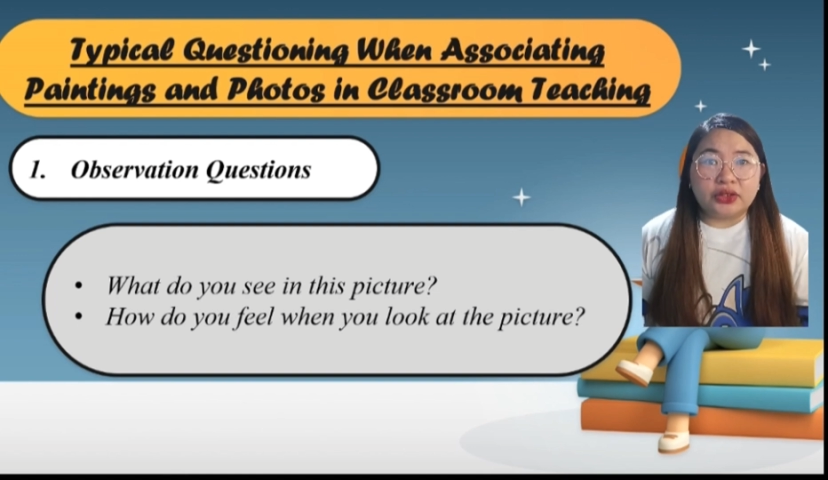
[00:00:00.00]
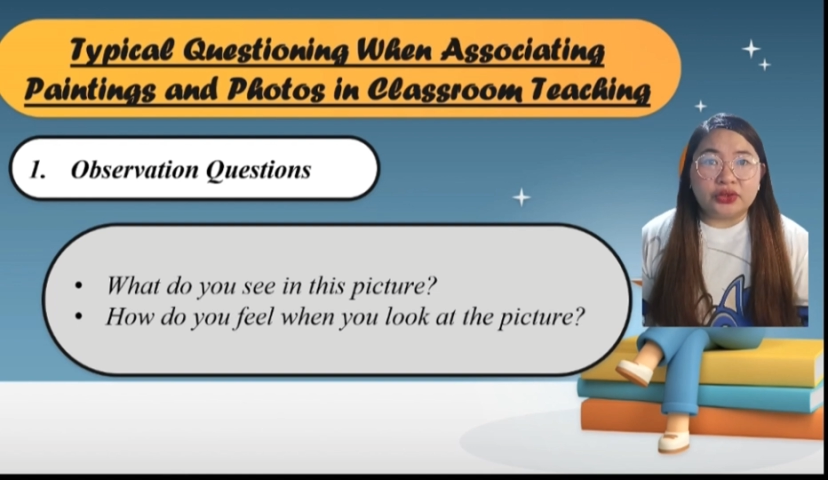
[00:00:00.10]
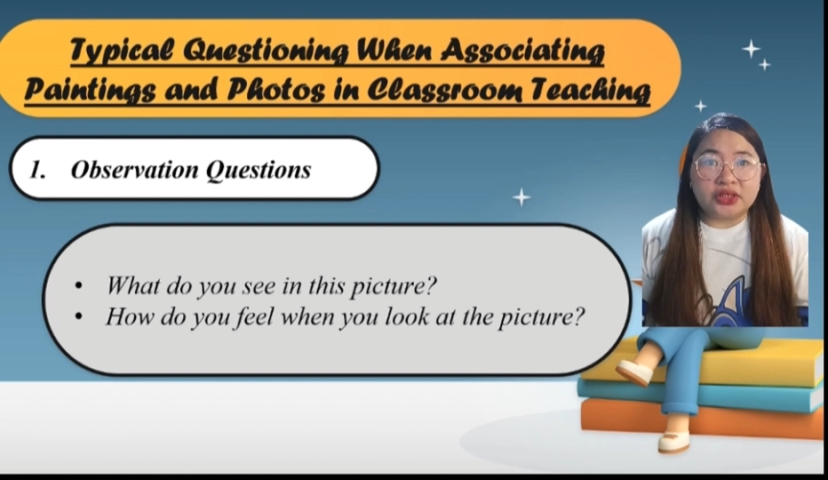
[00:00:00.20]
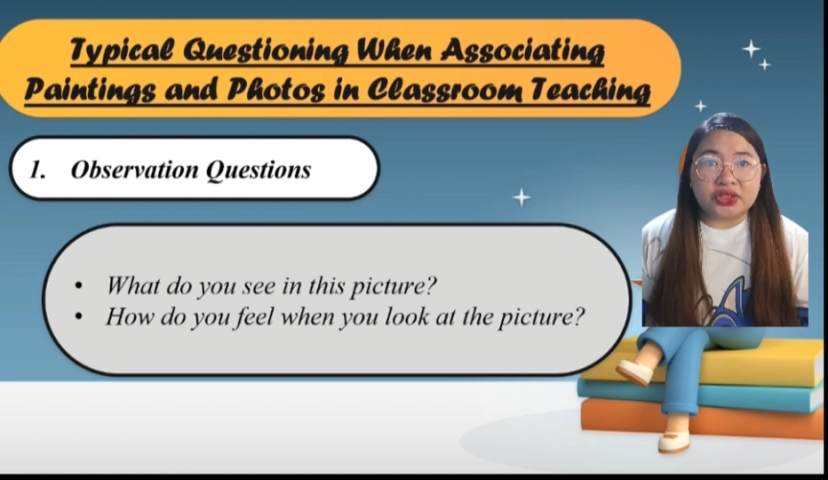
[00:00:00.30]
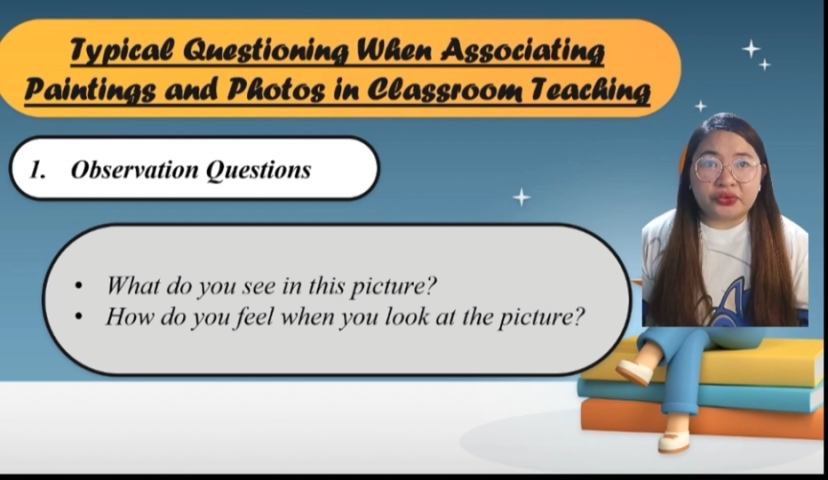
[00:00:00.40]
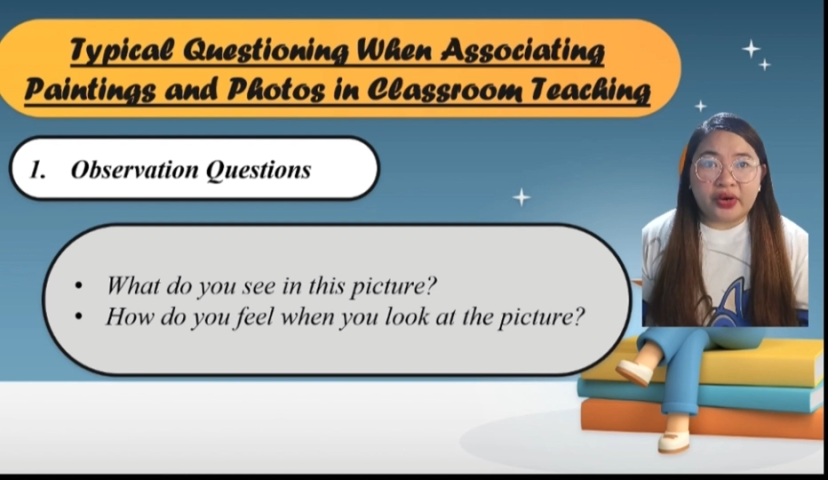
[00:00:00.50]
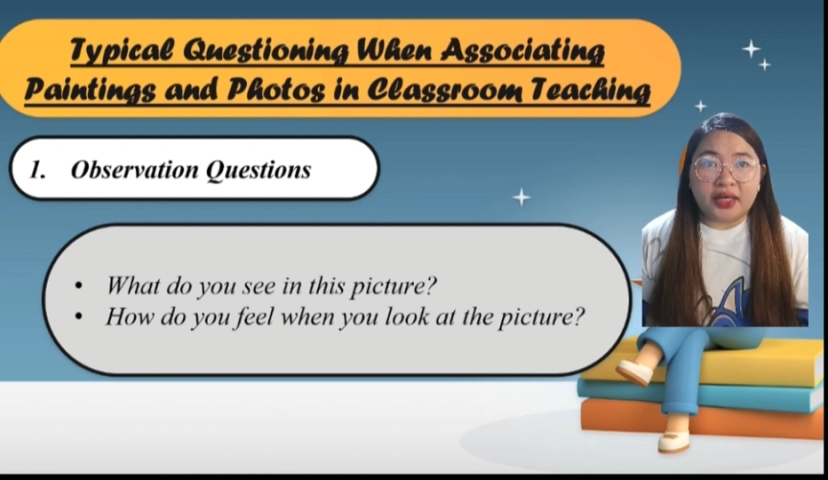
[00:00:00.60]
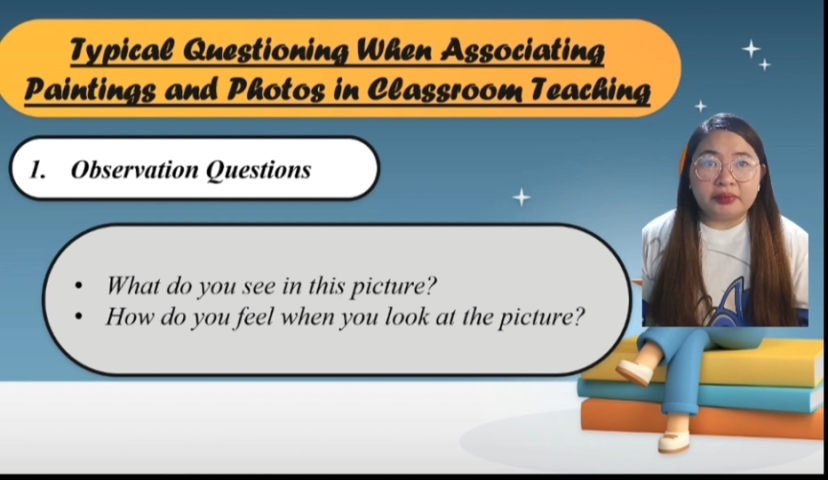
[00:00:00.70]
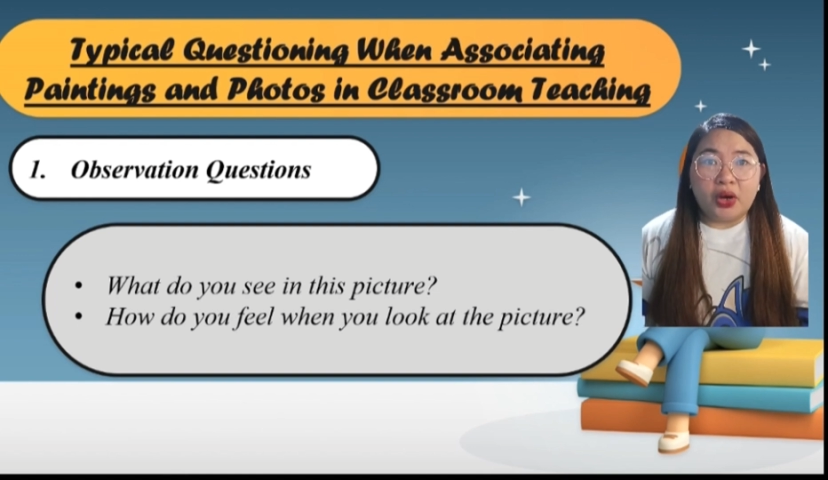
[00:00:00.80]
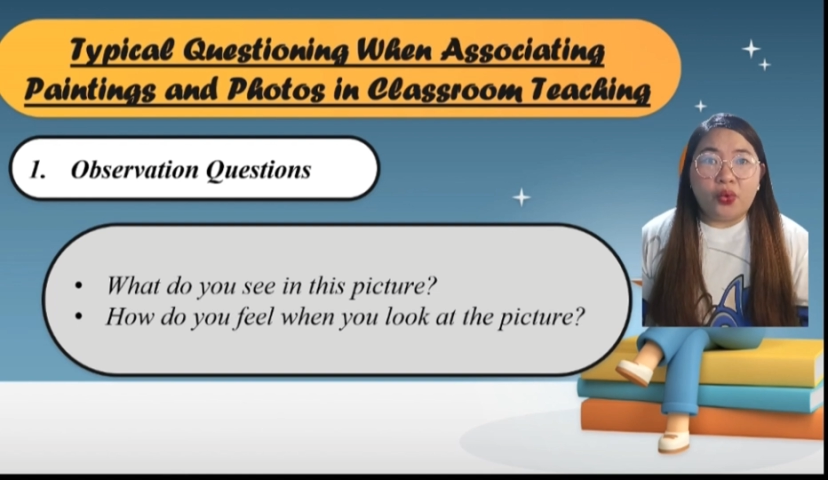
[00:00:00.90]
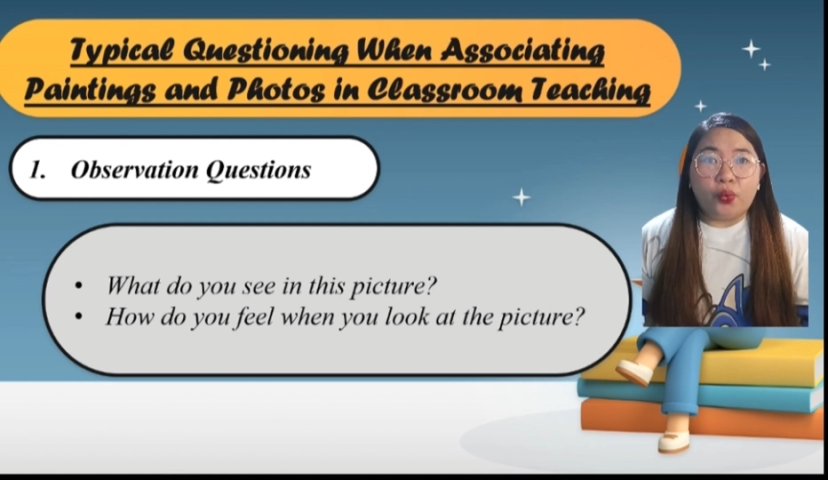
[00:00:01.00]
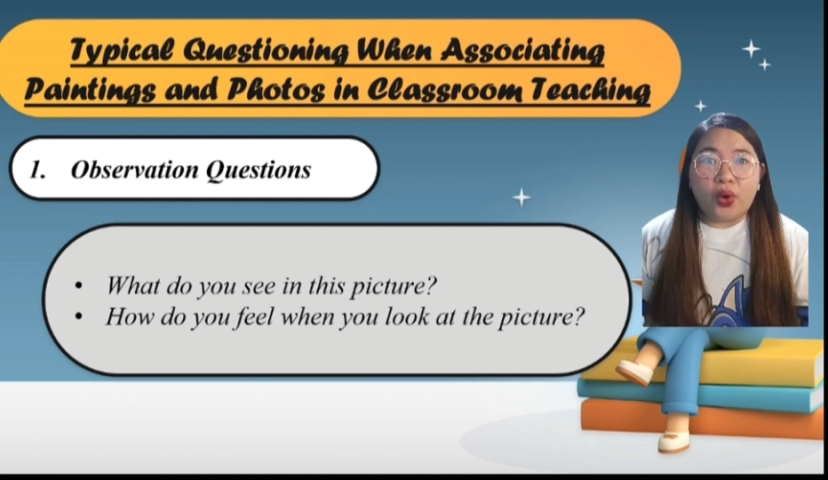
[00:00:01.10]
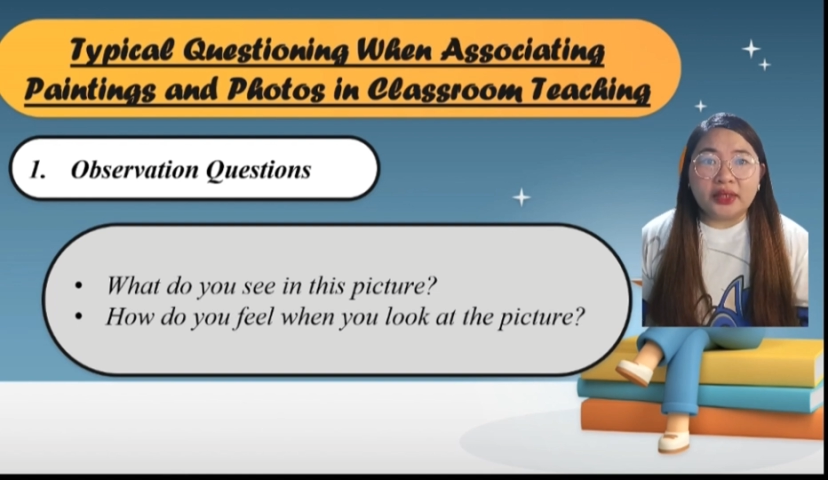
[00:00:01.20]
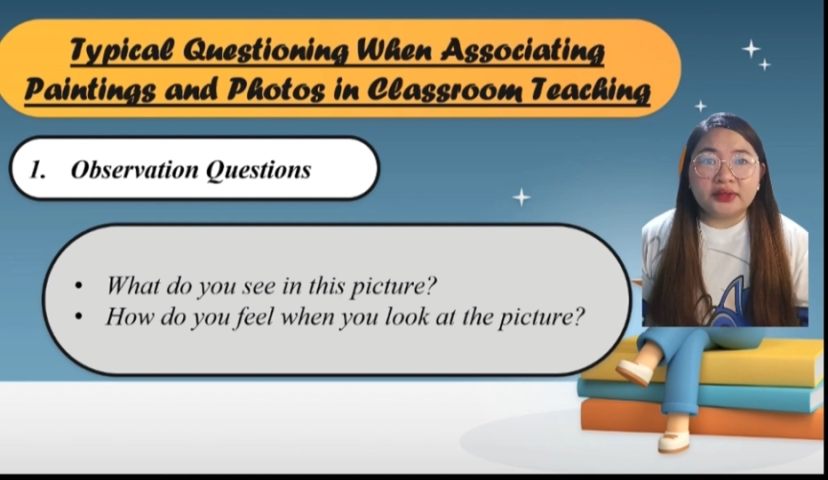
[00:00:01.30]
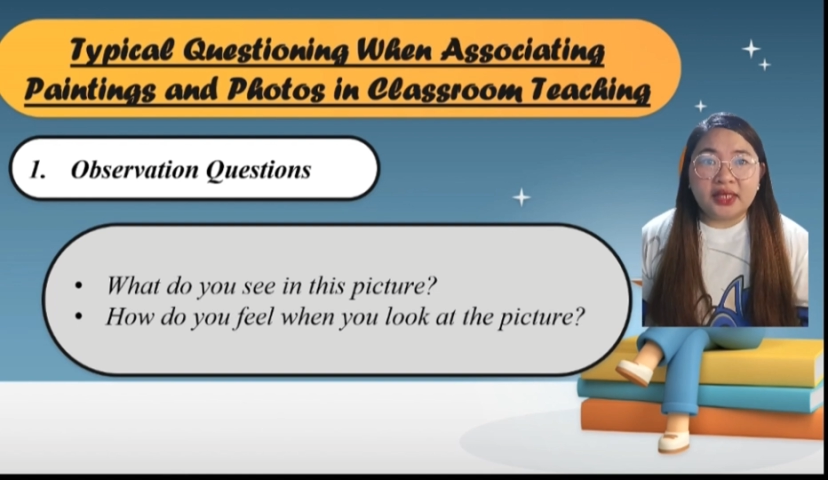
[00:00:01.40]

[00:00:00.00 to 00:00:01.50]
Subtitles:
to describe what